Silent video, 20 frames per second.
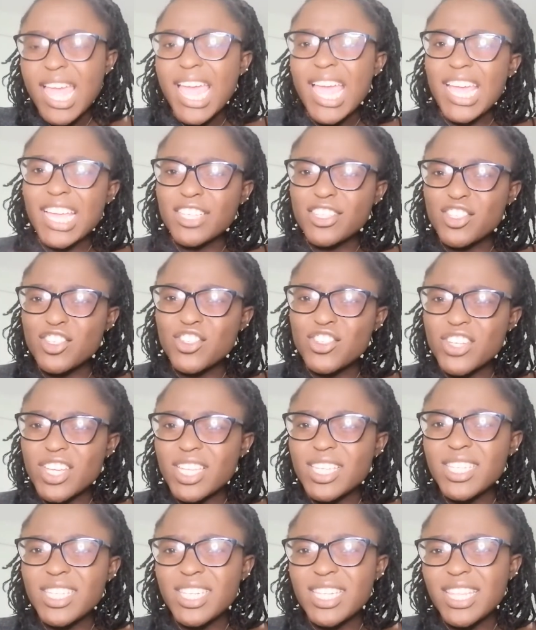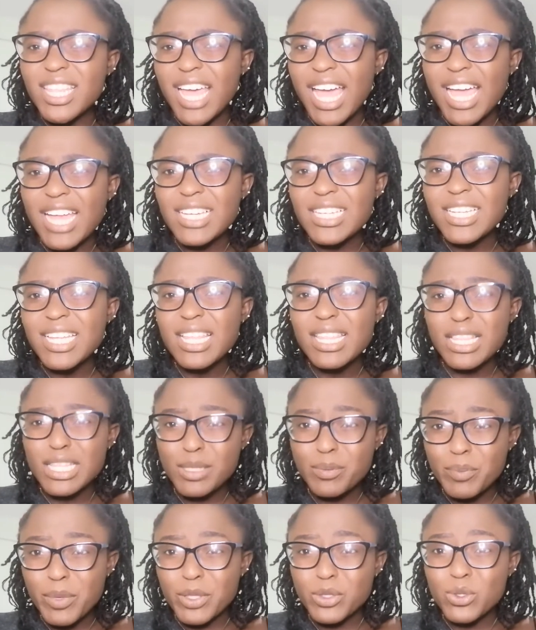It's just that
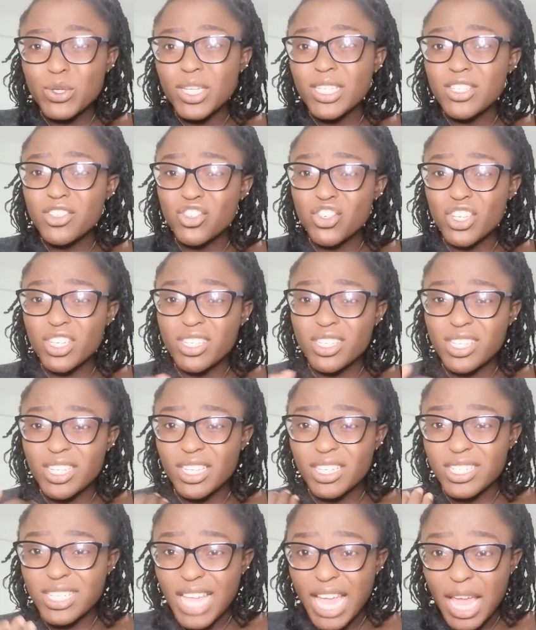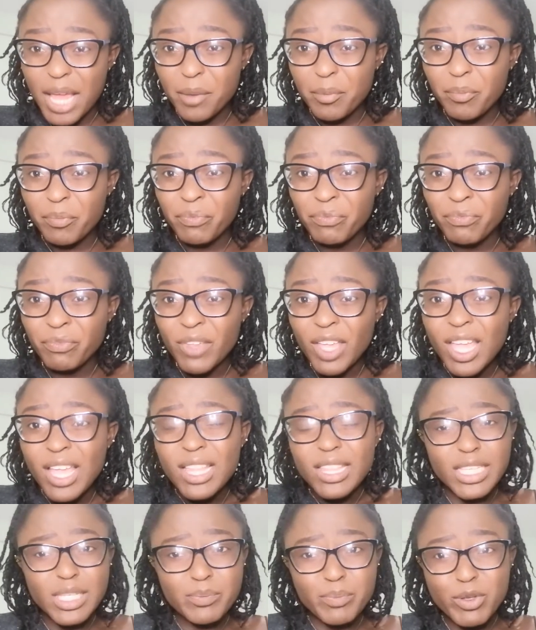this person is chasing time,
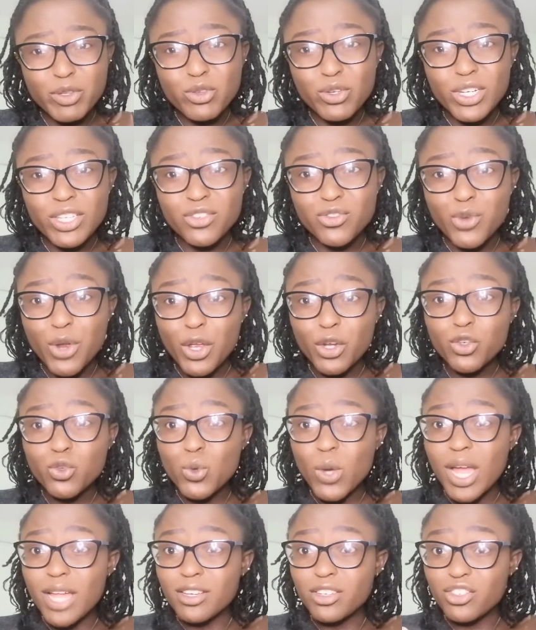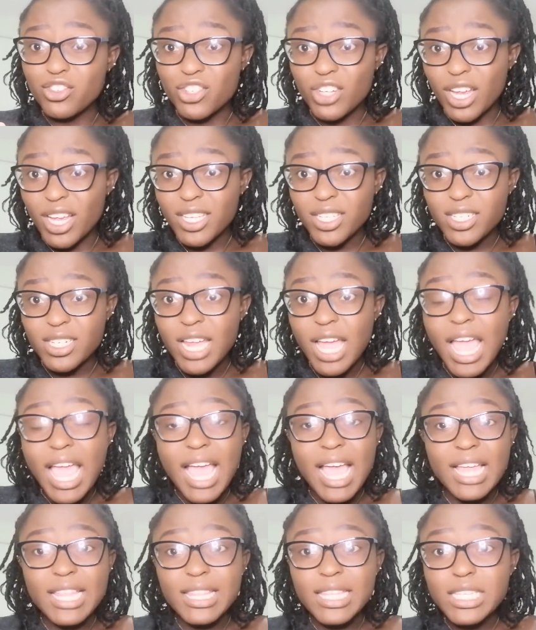this person is trying to adjust,
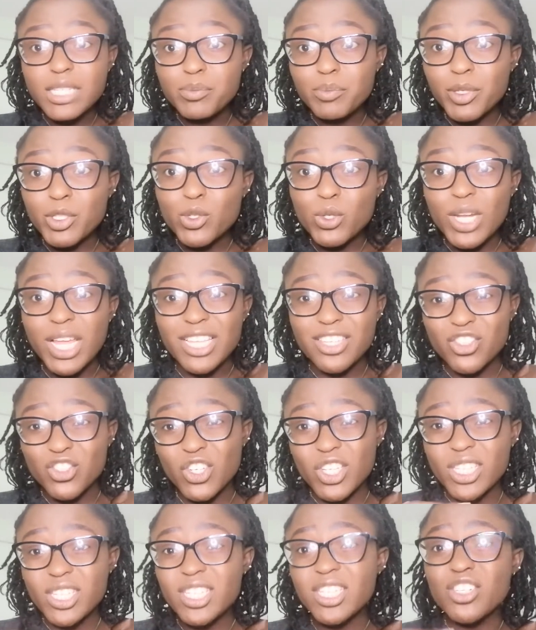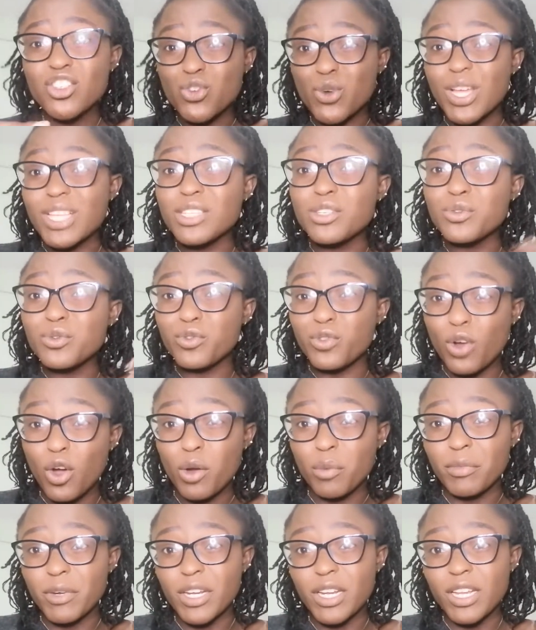and this person has just
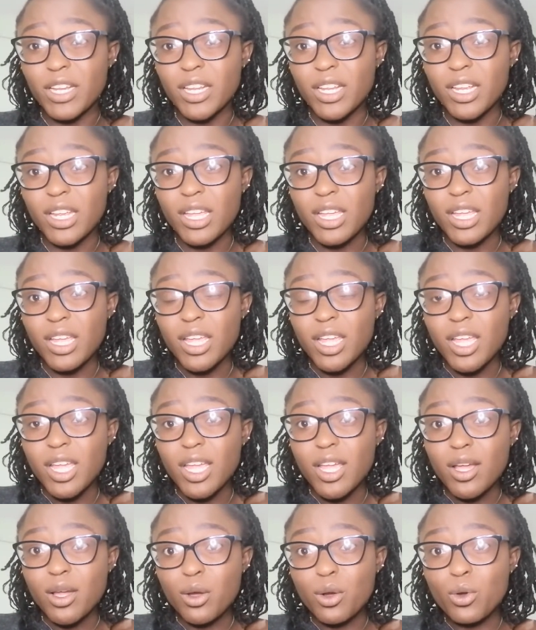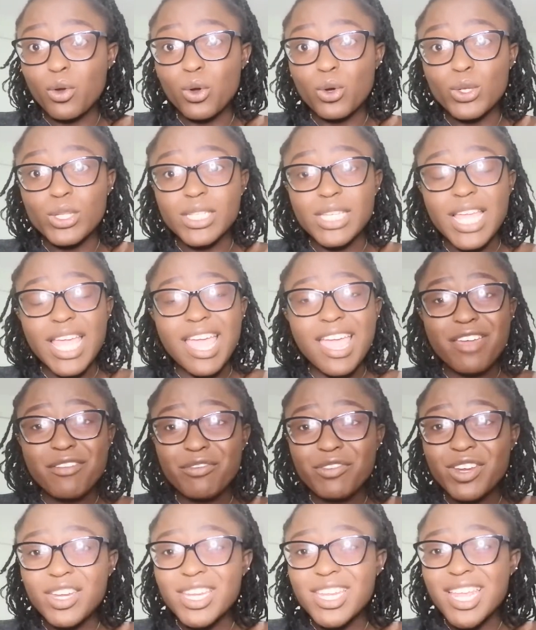transformed. Because
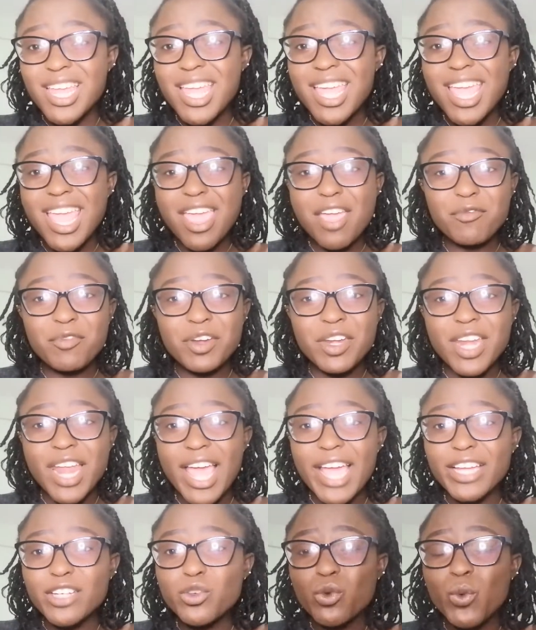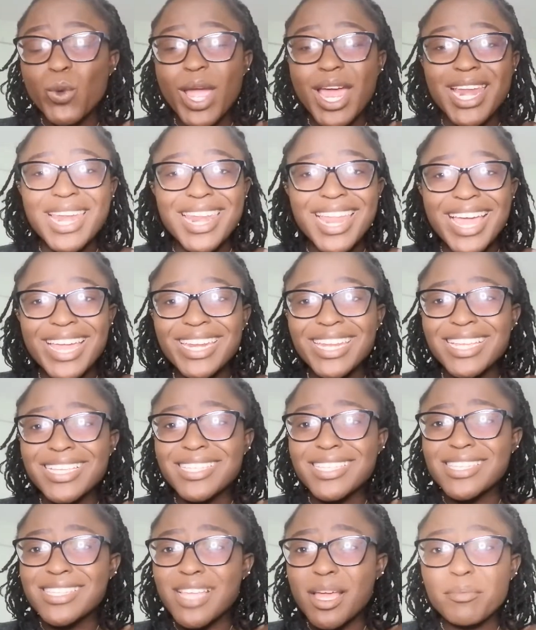every day, every night, we are
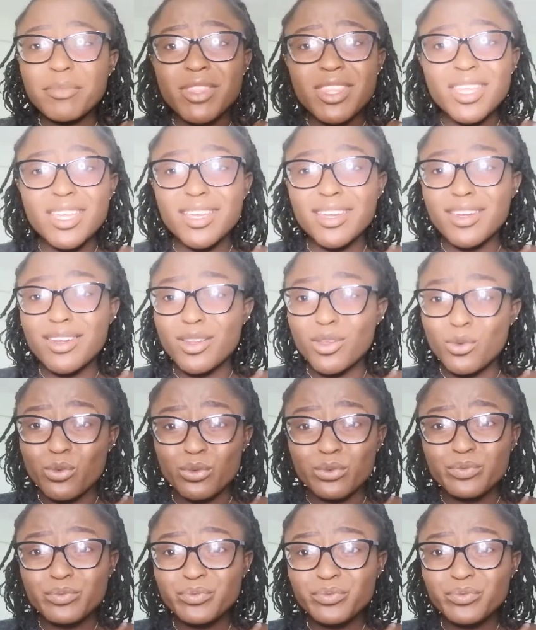learning something new.